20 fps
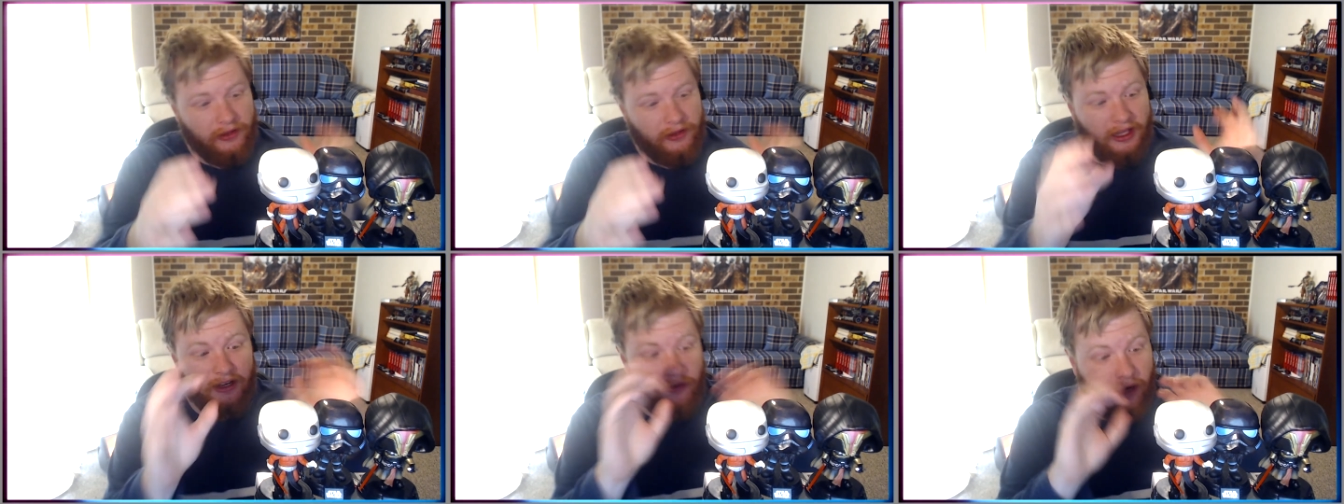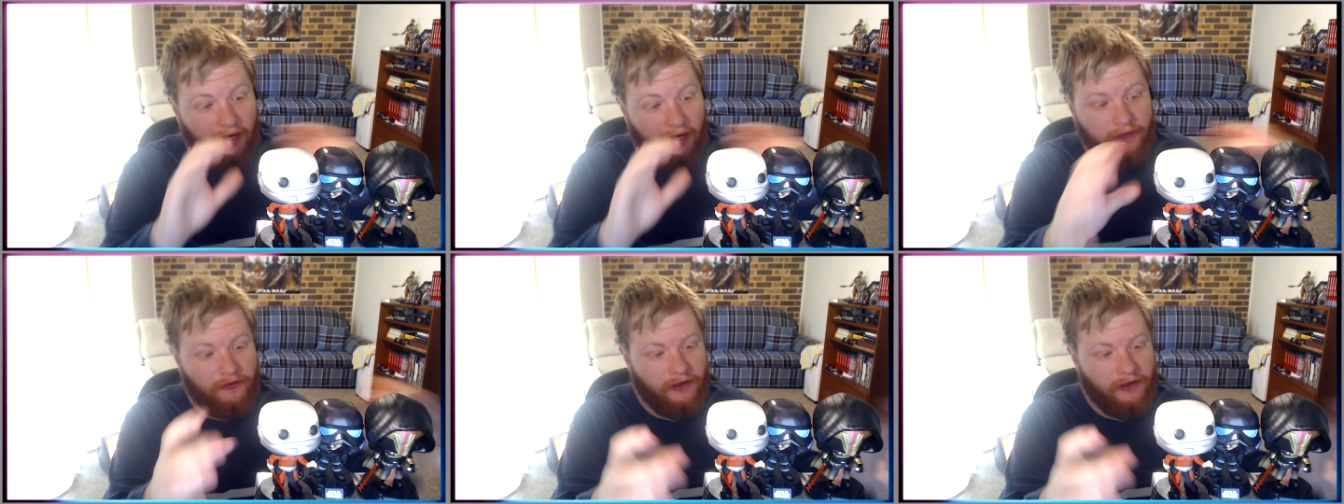They're
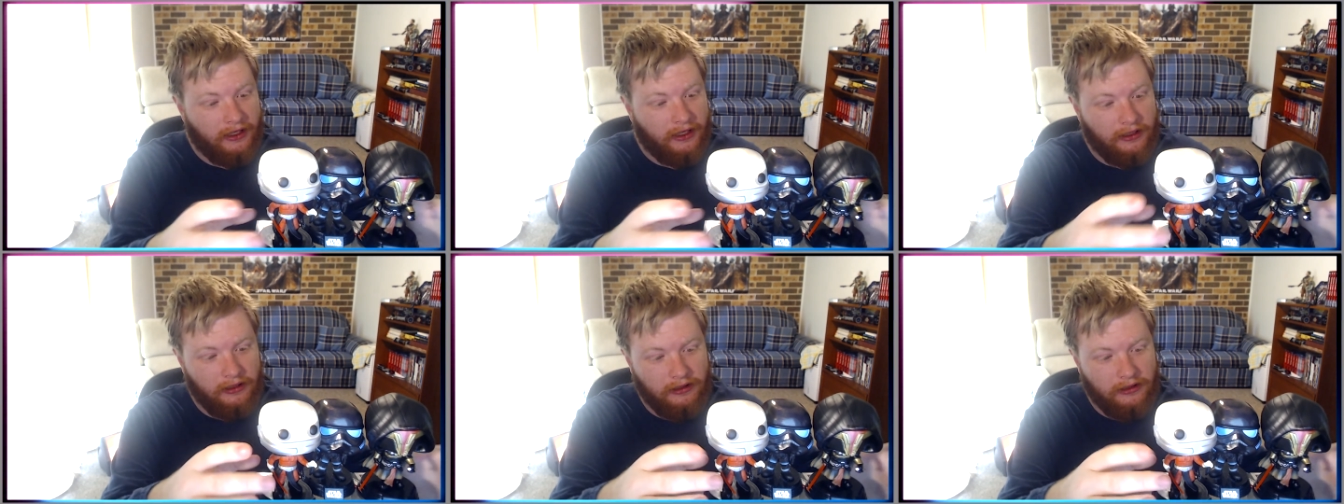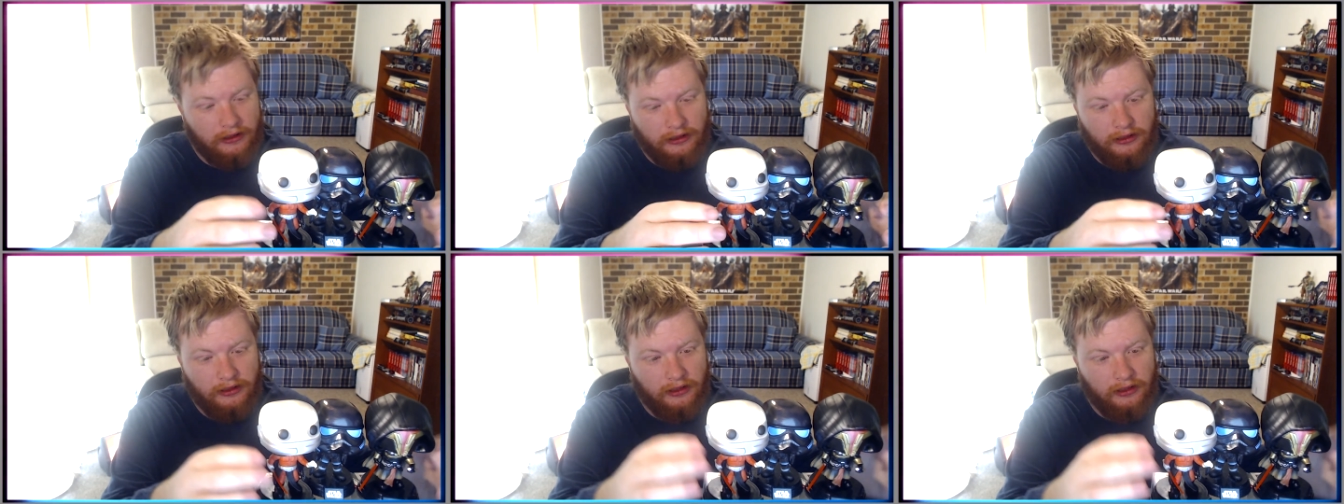great
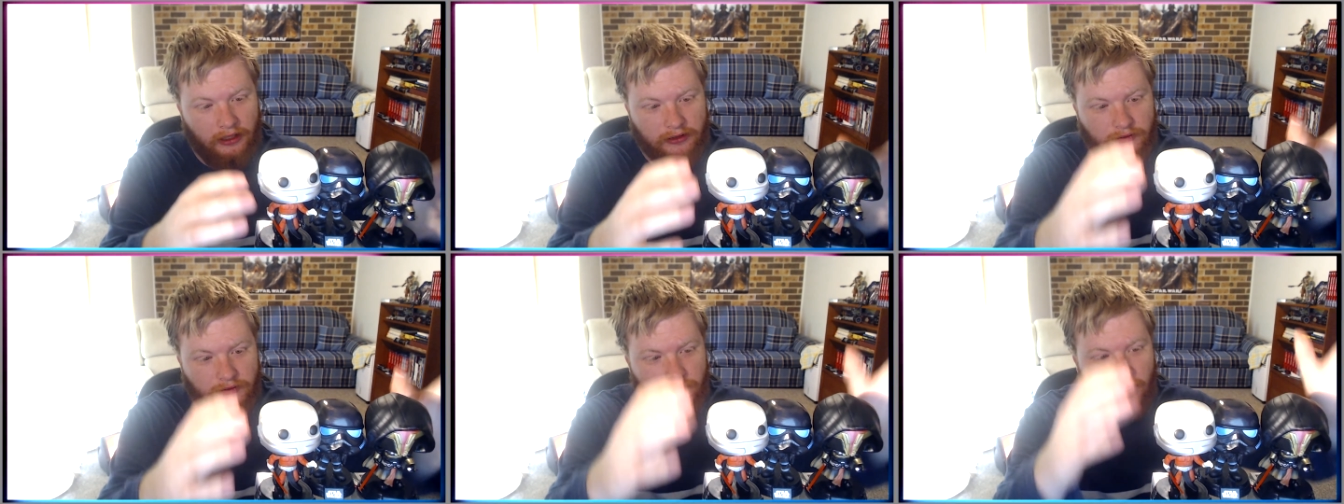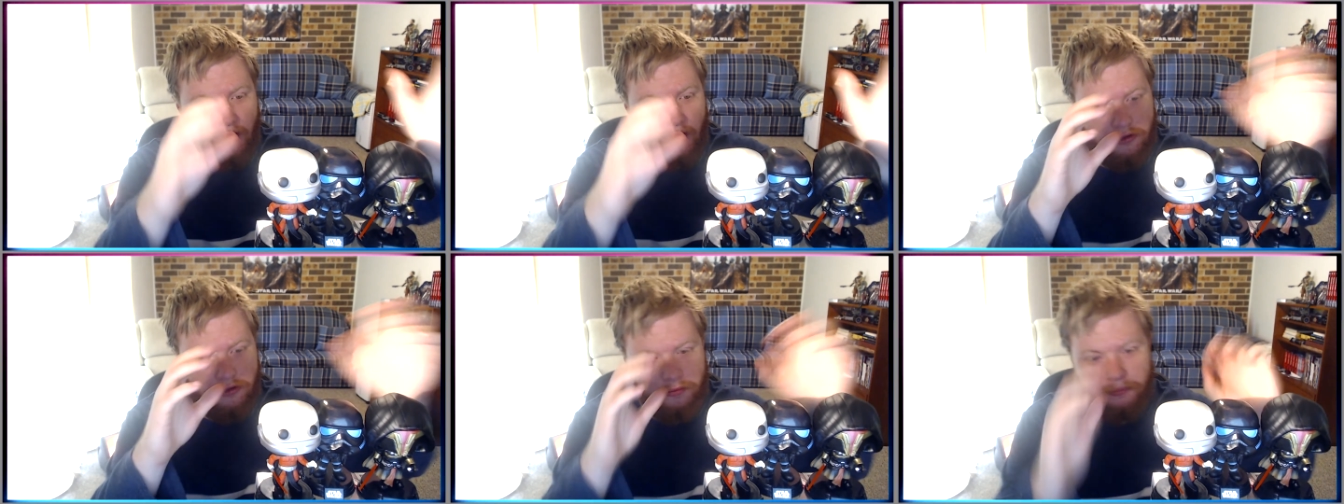figures as
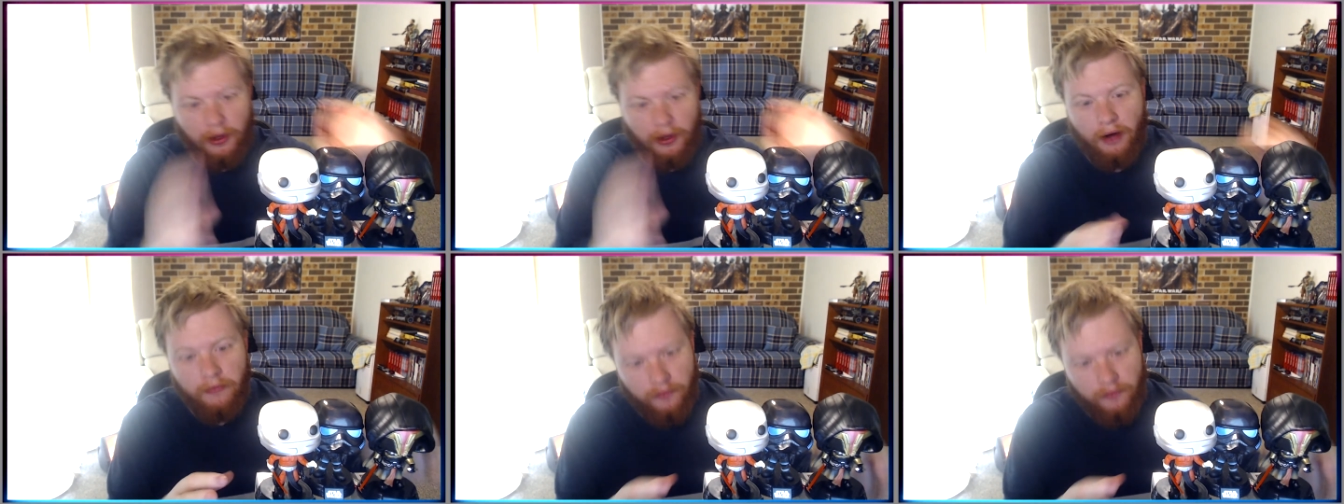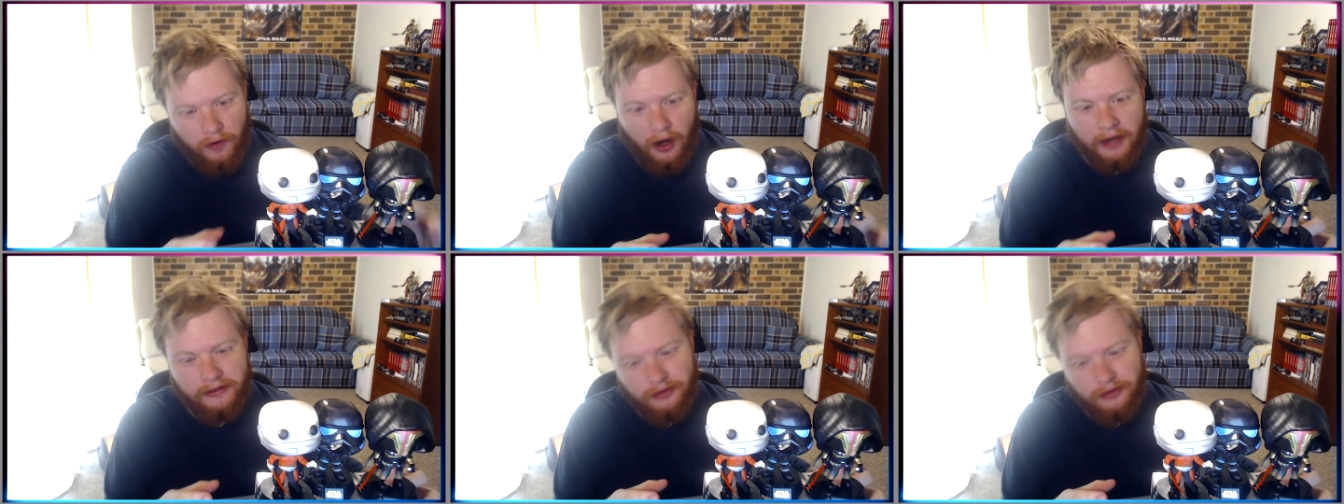far as pop
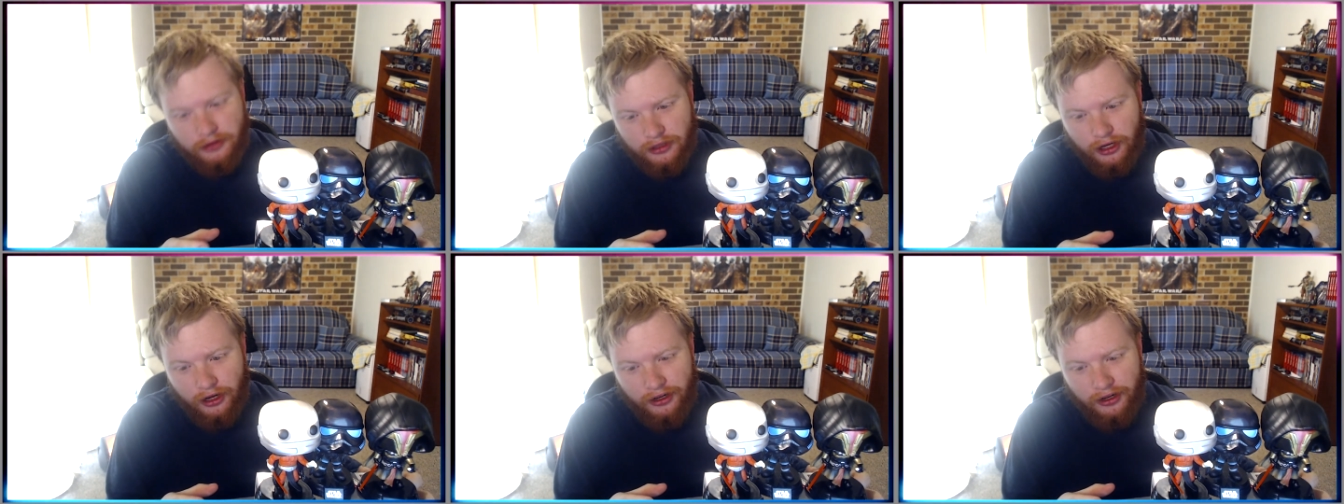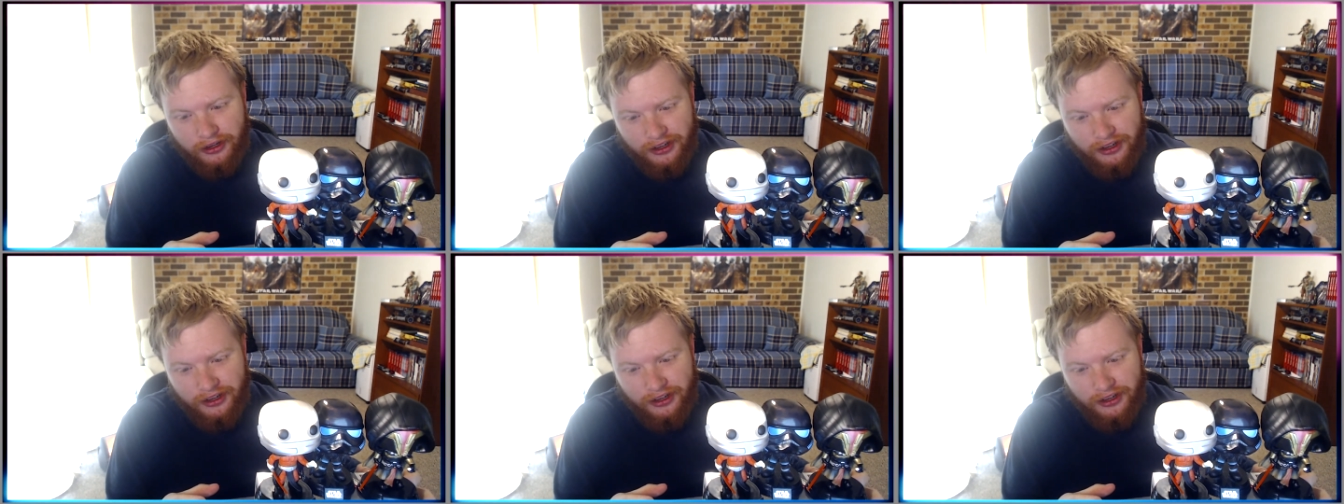vinyls go.